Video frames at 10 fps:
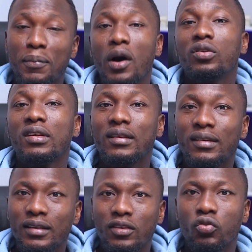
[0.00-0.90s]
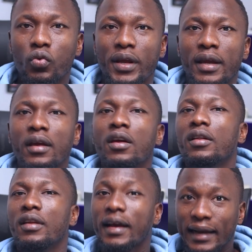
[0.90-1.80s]
about it this way.
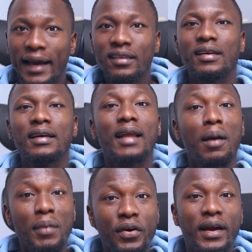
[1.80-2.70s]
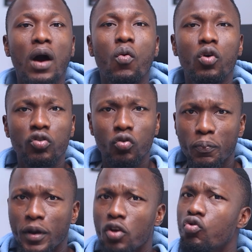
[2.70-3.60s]
A client in America wants to
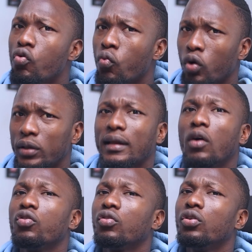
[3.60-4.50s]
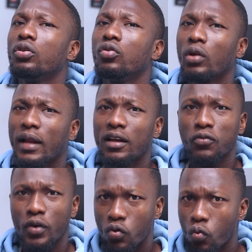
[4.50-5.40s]
pay you
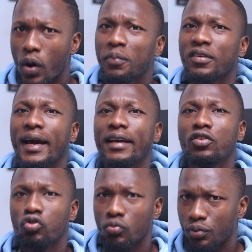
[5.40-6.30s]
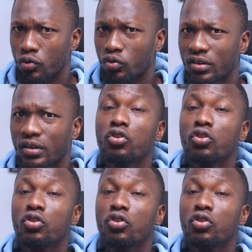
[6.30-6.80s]
$1,000 for a website you built